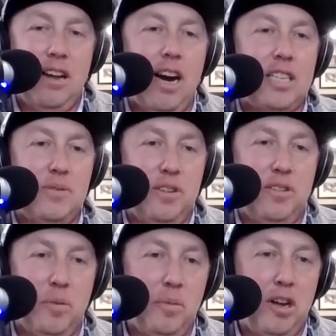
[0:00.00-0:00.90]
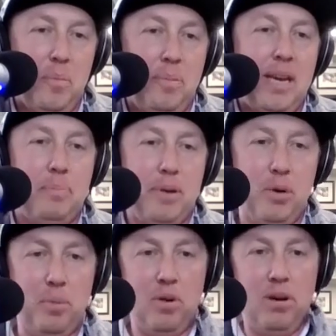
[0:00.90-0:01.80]
Knoxville on a big
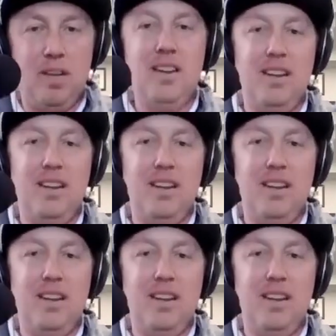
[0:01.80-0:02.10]
billboard,